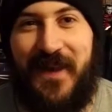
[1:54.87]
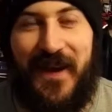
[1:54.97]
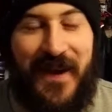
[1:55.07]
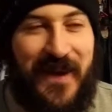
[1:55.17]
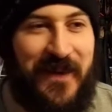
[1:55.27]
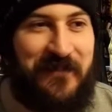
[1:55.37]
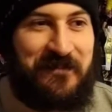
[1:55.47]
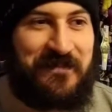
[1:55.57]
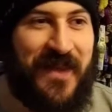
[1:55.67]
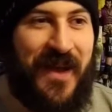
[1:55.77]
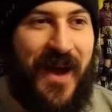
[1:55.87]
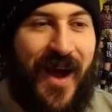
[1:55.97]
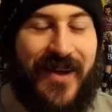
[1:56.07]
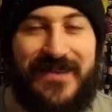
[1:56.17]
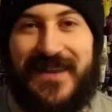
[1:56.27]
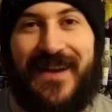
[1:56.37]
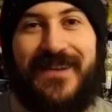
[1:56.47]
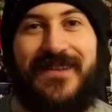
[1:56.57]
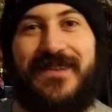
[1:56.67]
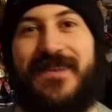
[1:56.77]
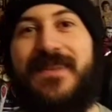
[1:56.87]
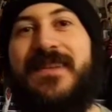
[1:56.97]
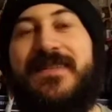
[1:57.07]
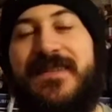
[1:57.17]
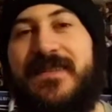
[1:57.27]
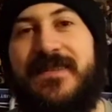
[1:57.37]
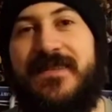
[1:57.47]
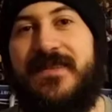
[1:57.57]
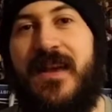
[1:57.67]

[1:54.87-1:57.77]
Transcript: Um, I can tell you that this is,